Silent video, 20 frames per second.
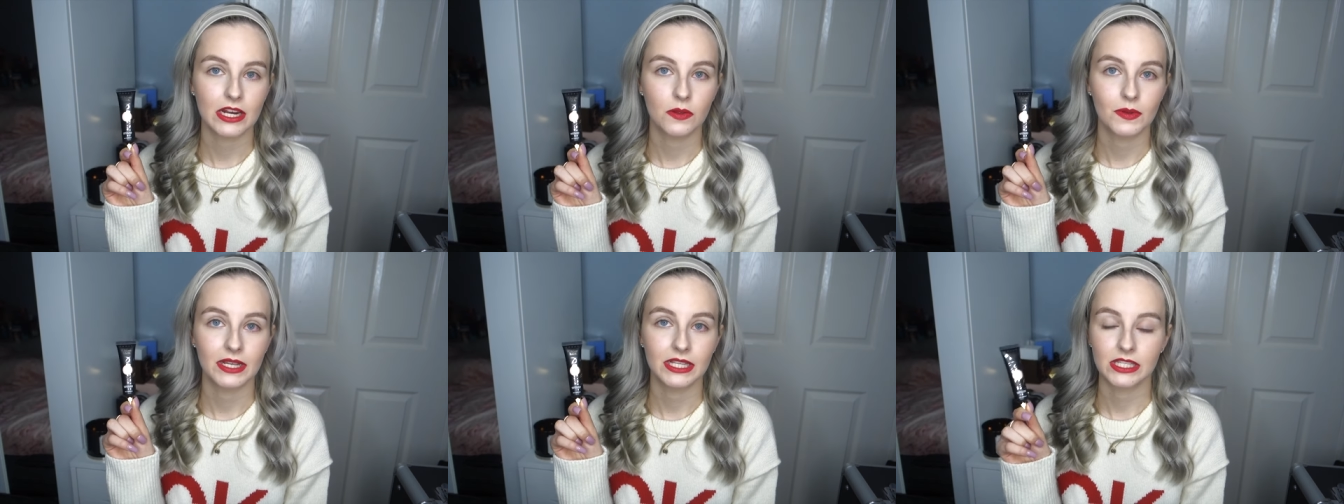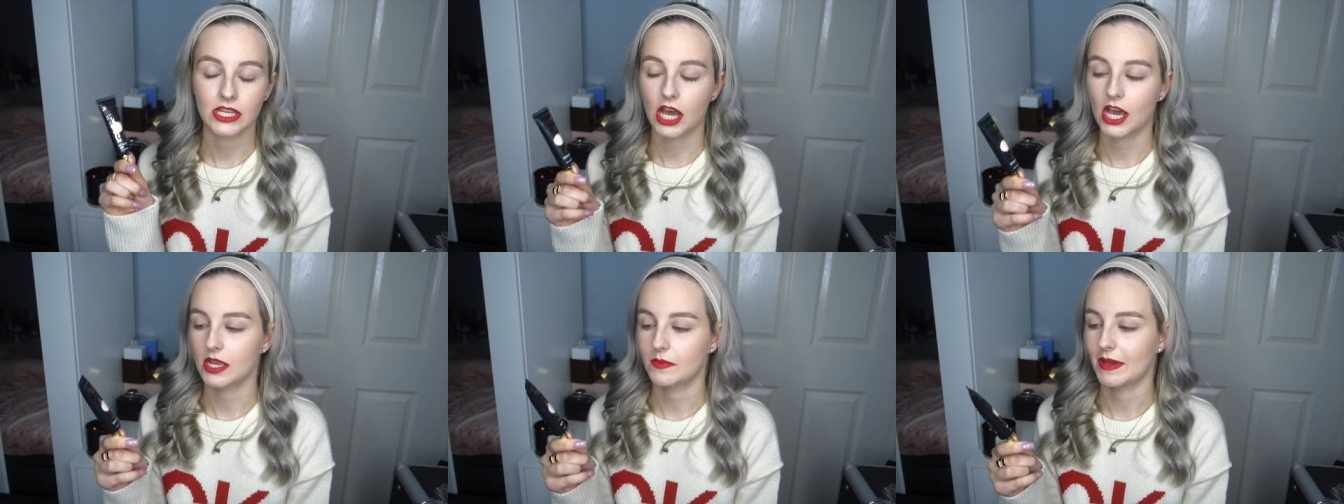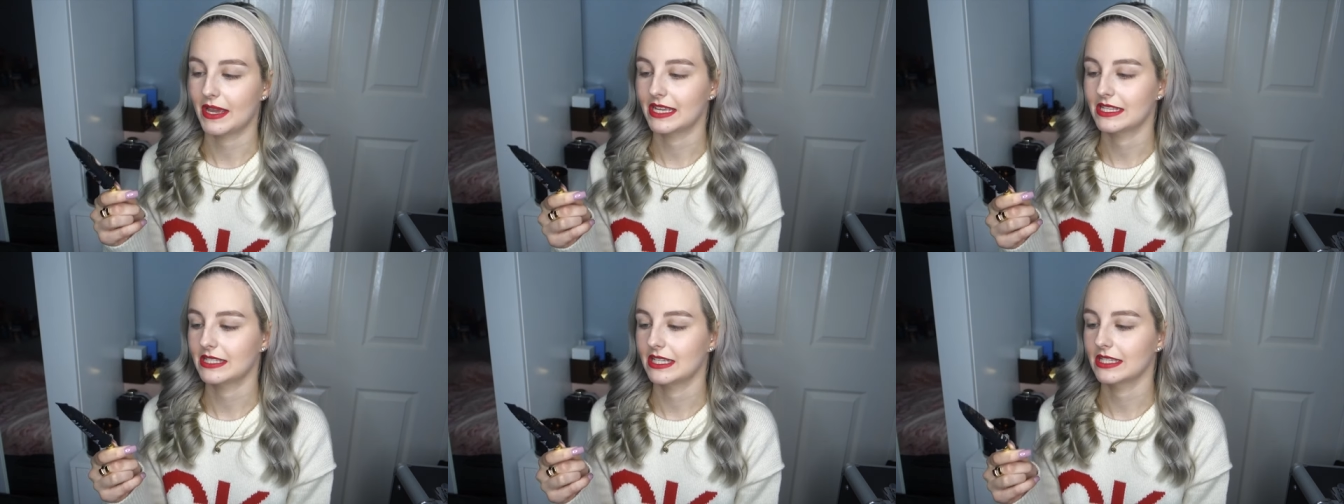Louise Eye
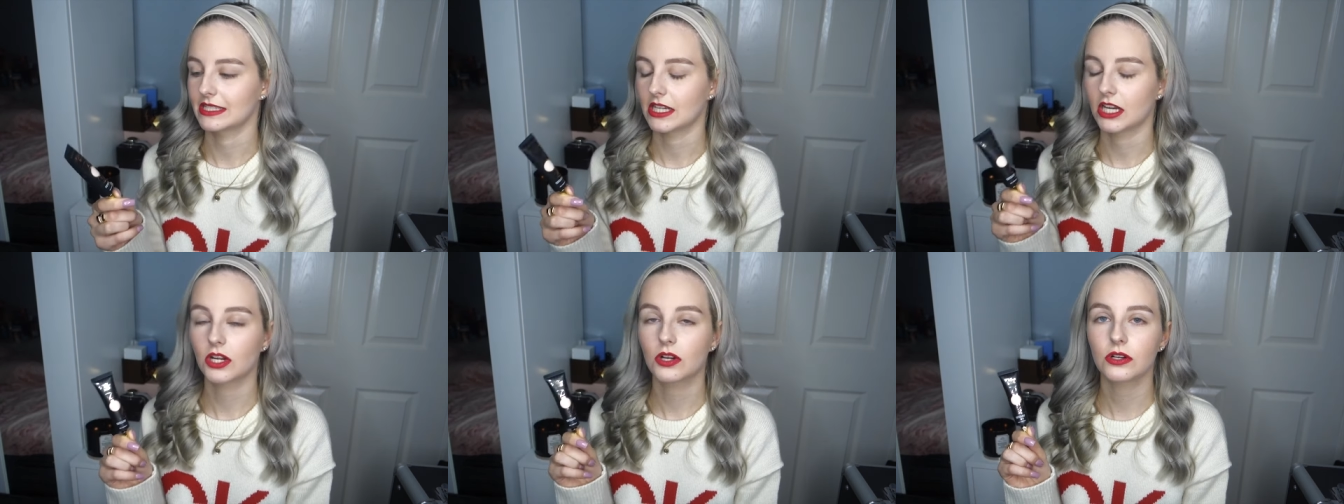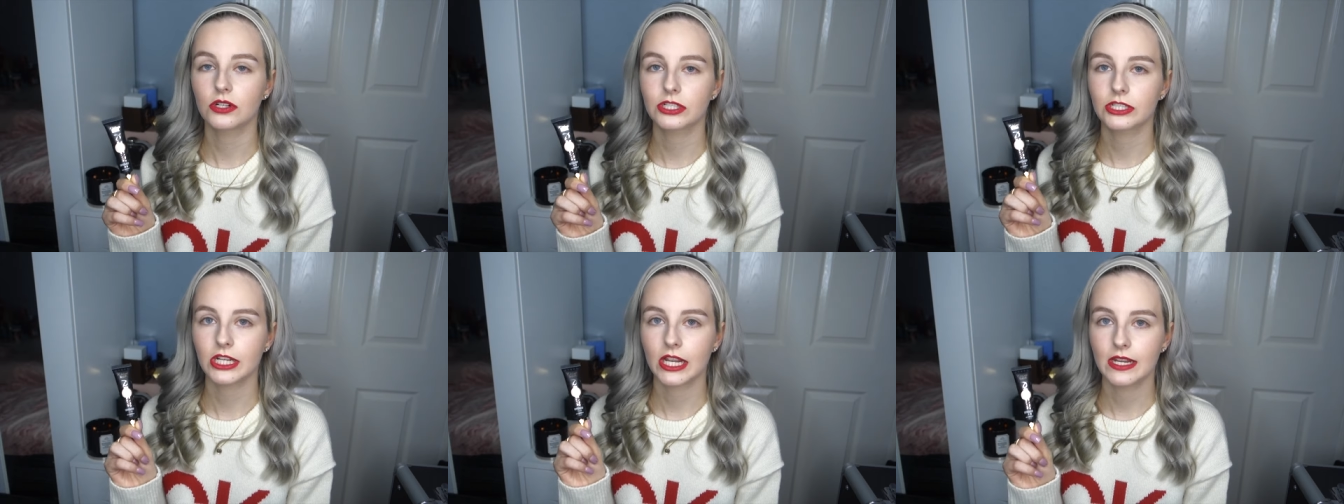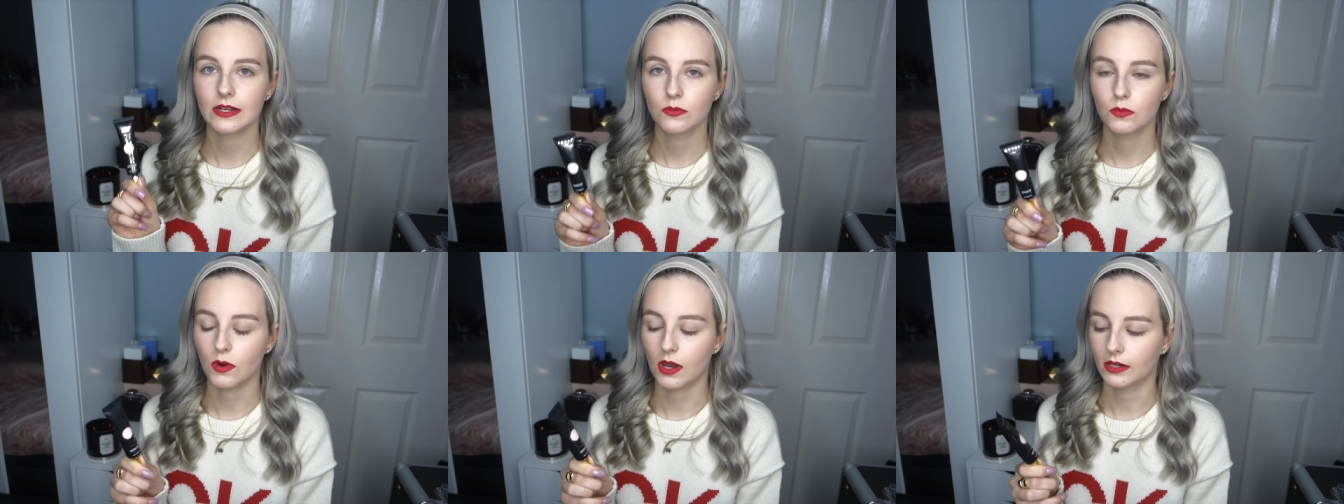Bases, and I got
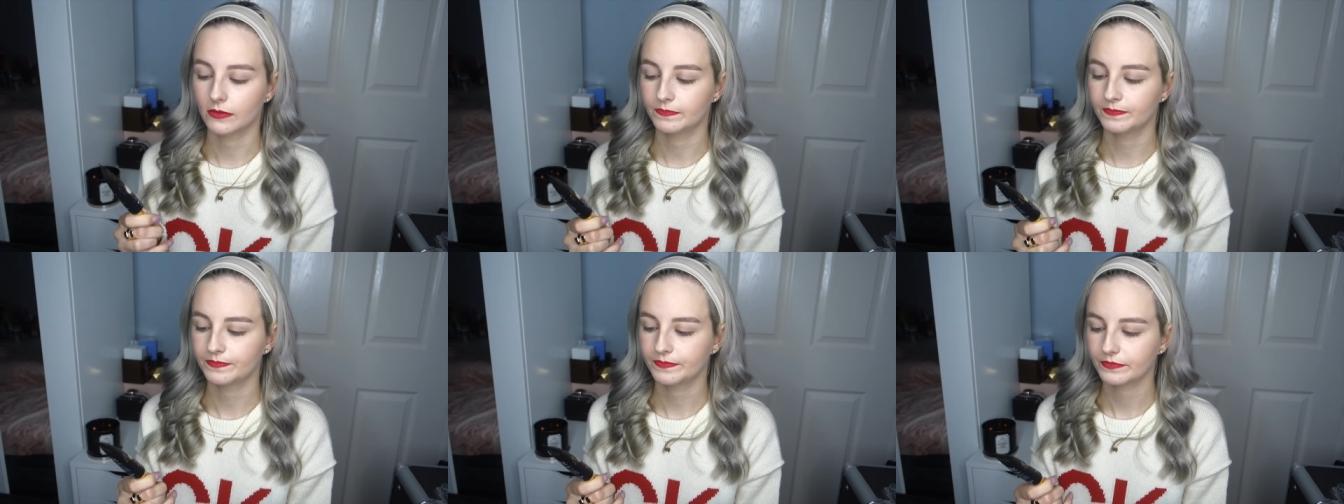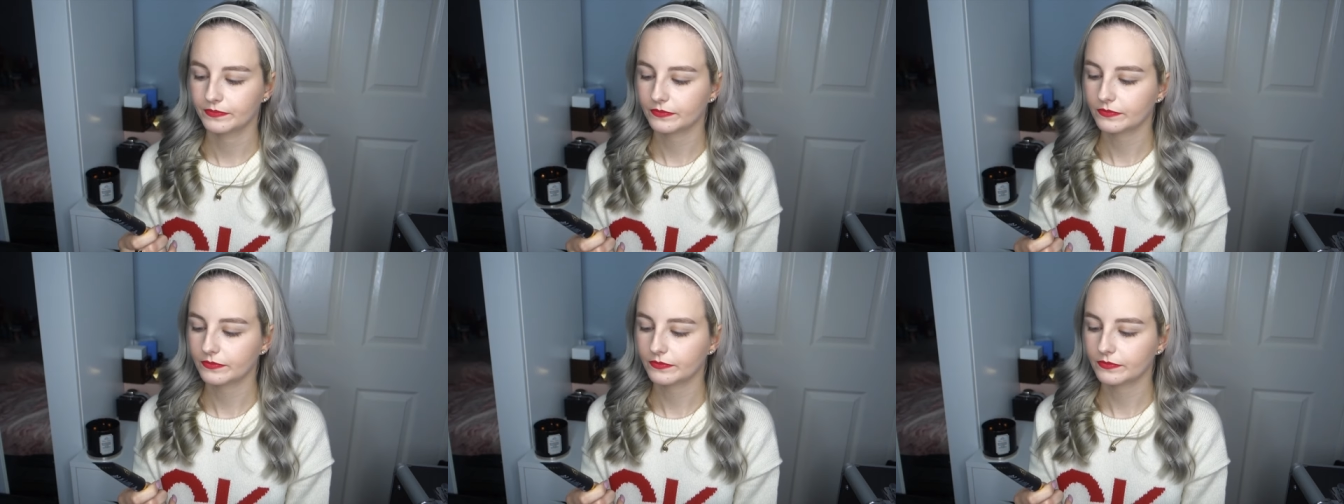shade 1,